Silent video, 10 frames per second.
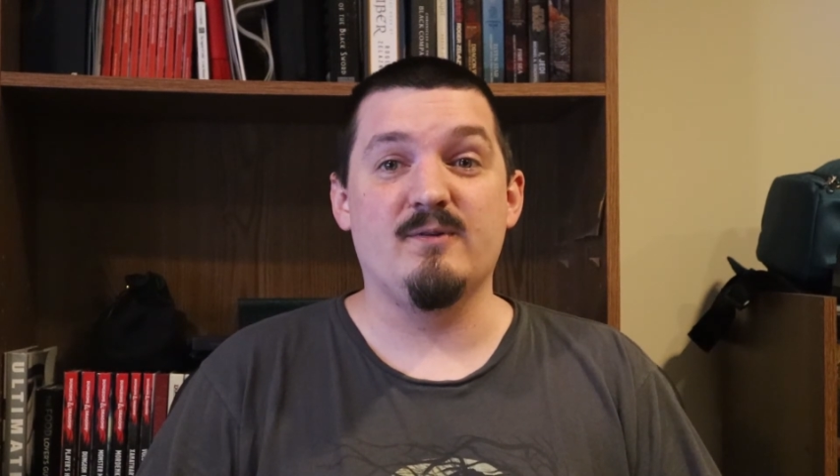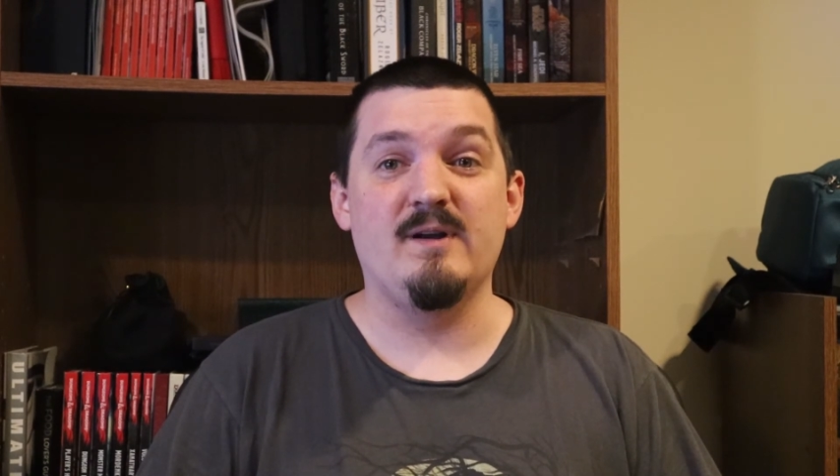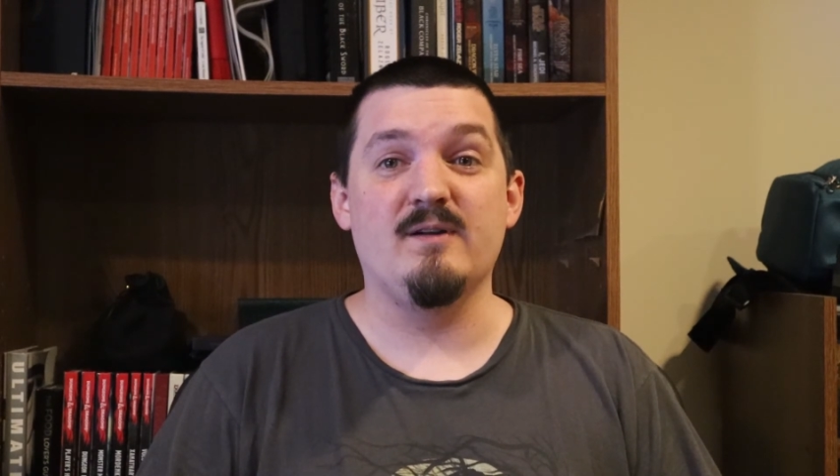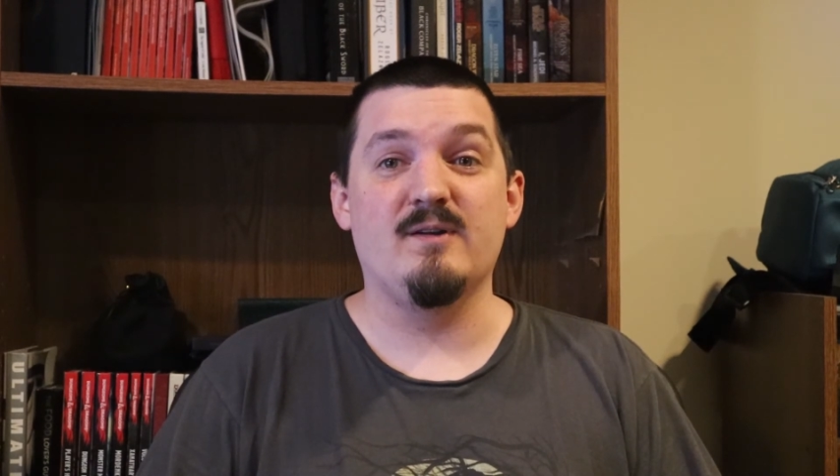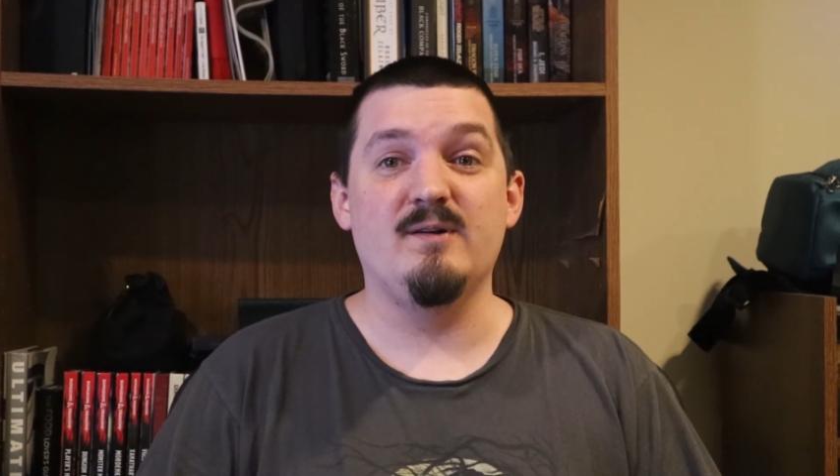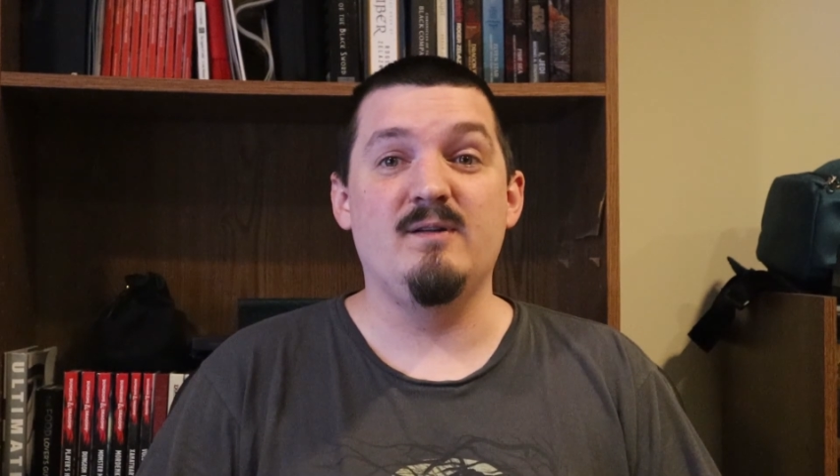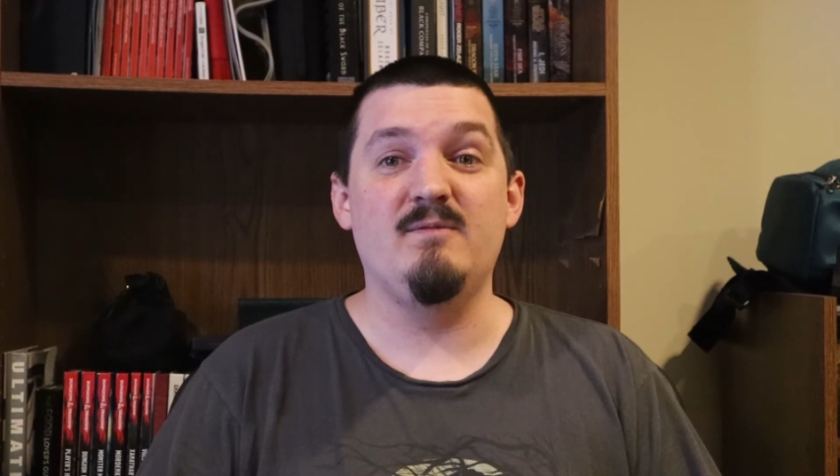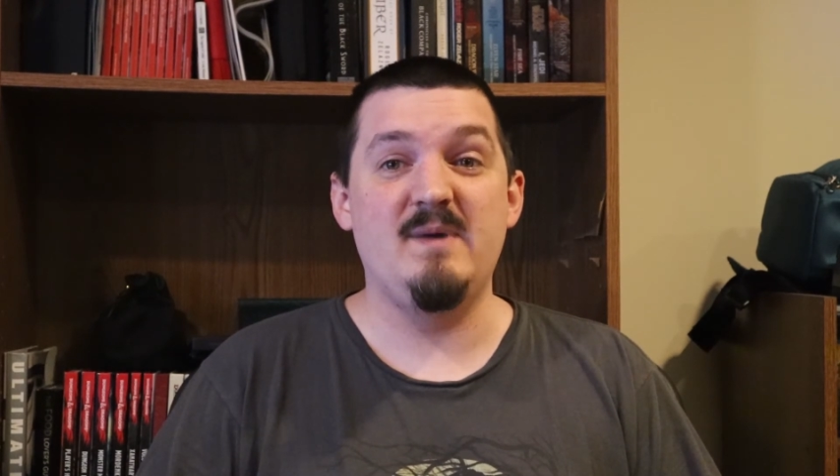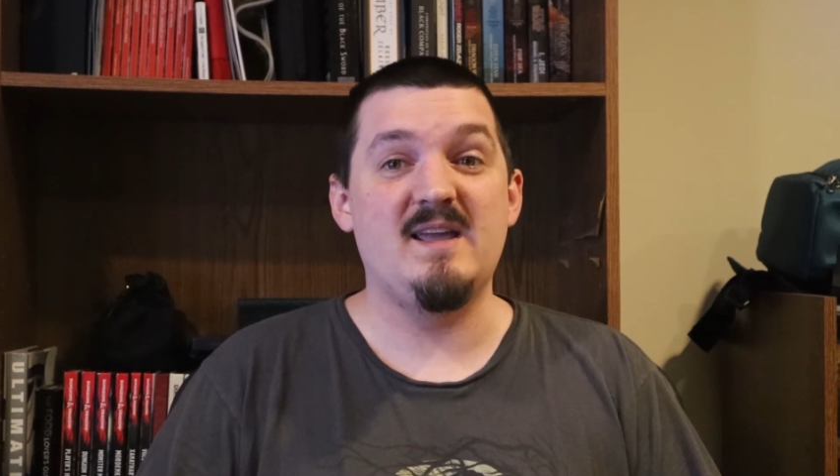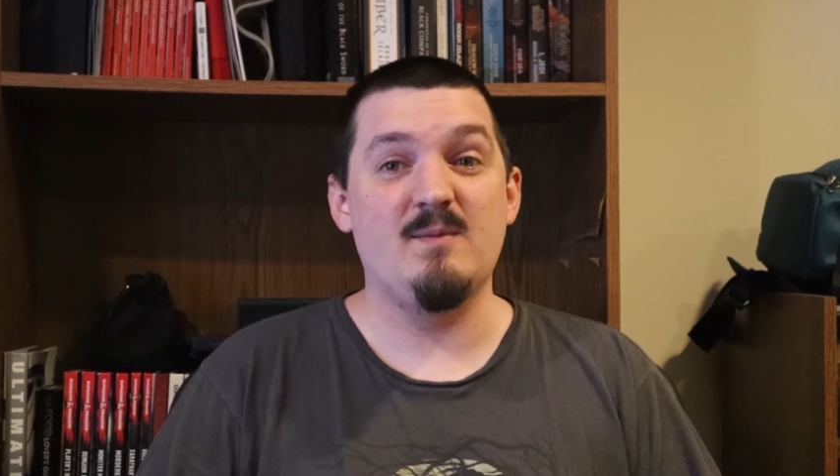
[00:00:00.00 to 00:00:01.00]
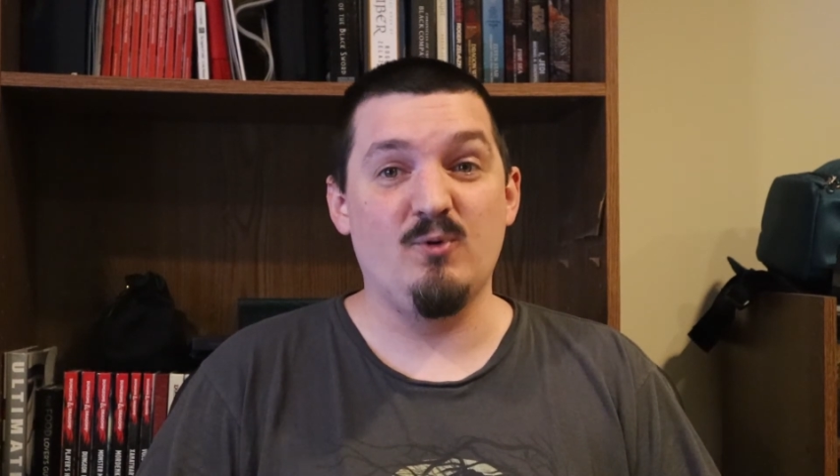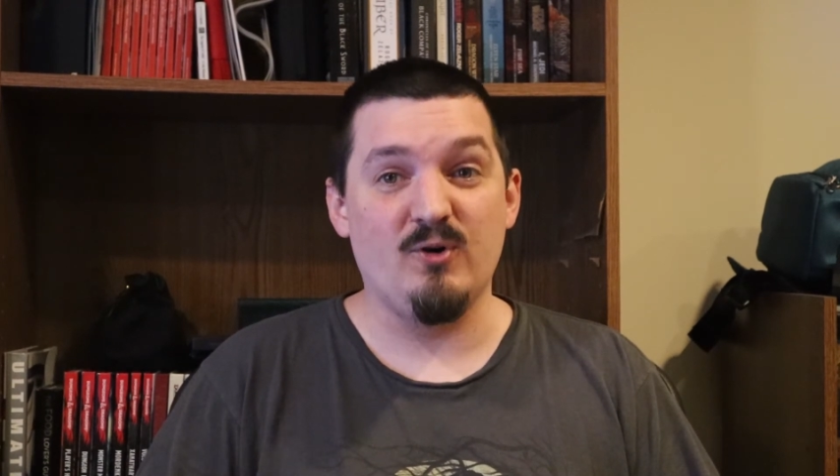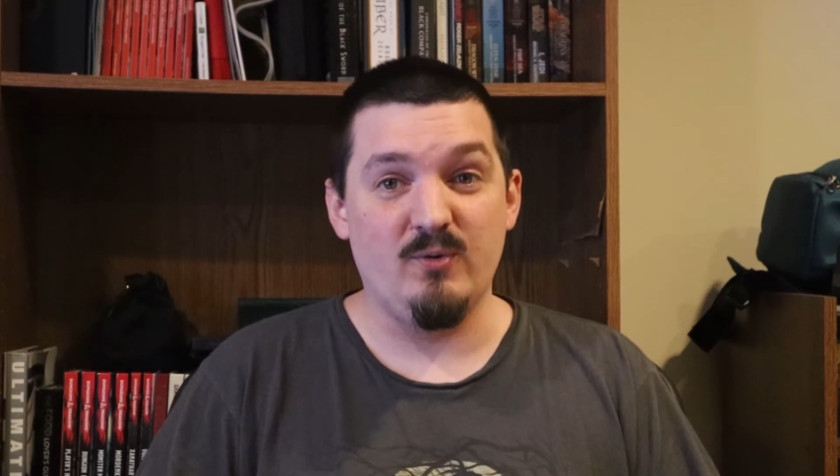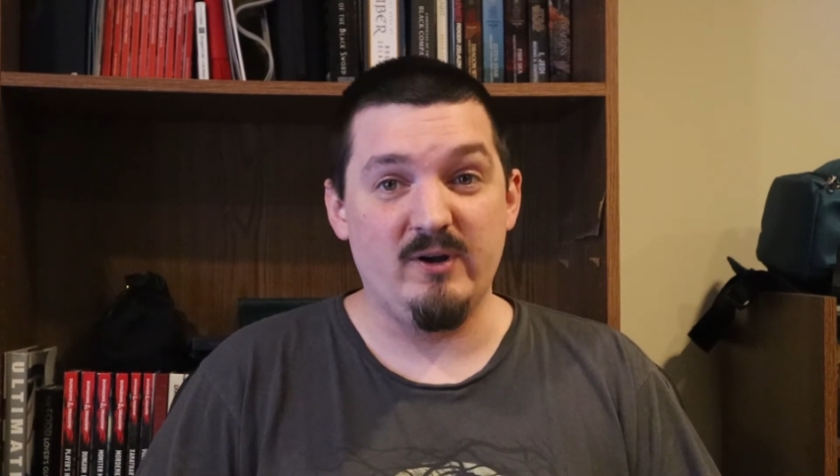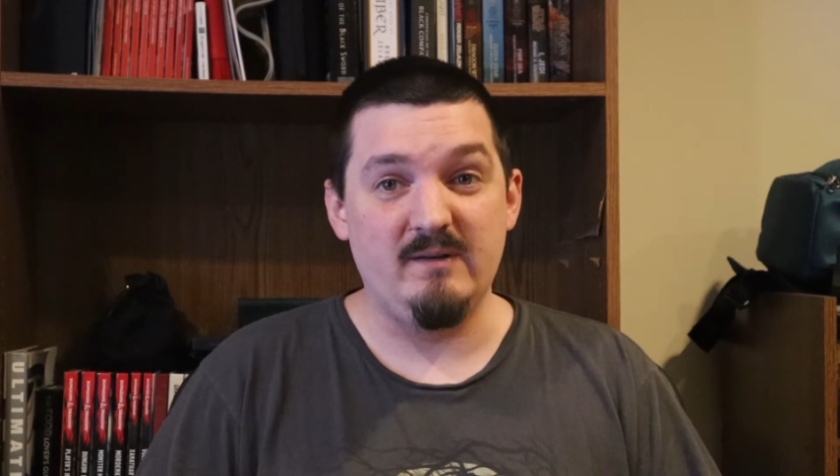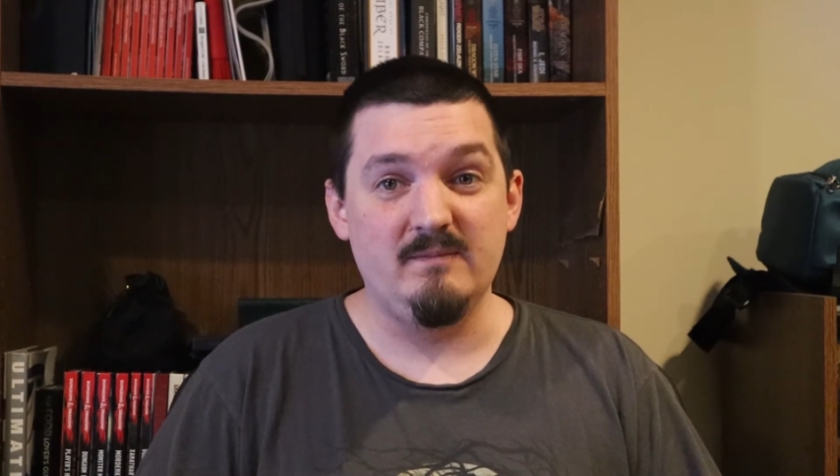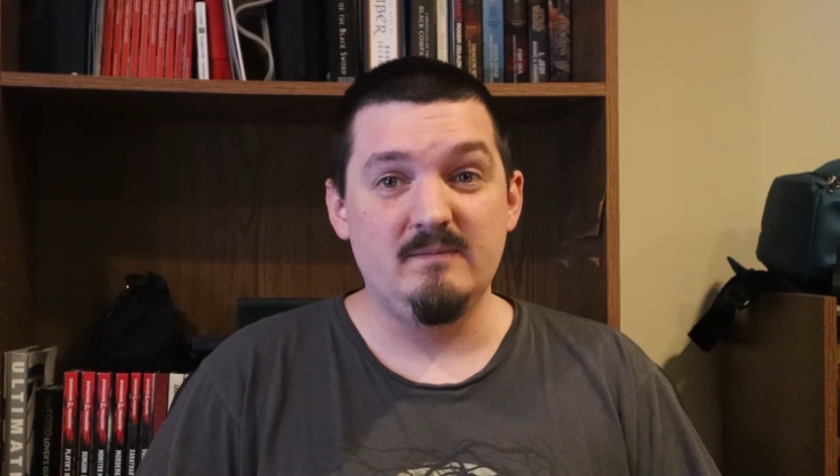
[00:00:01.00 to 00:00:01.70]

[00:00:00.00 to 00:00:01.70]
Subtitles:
the greater good of making more coin.